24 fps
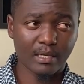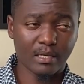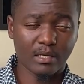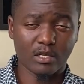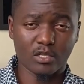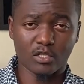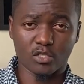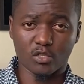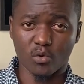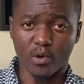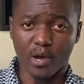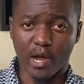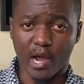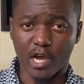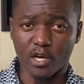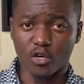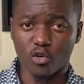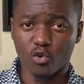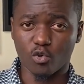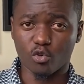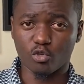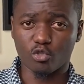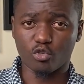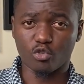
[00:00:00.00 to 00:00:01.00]
so I do
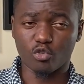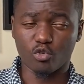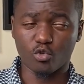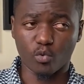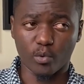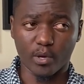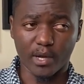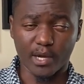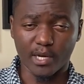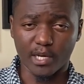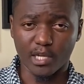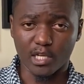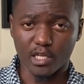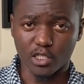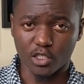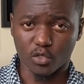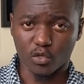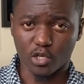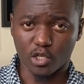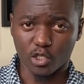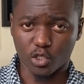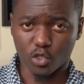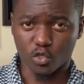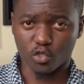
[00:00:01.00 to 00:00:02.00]
not do any
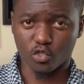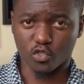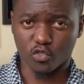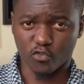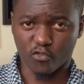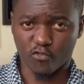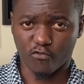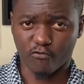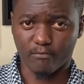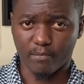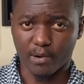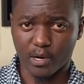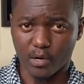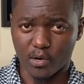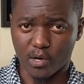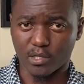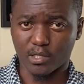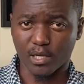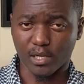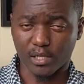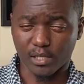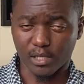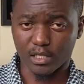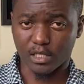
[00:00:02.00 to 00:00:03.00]
installations of
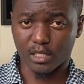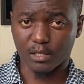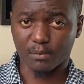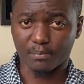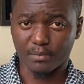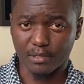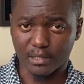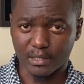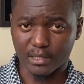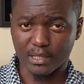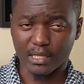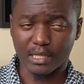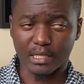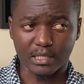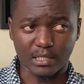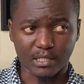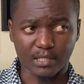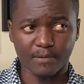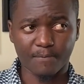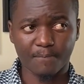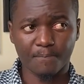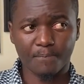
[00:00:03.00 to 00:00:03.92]
biodigester septic tanks.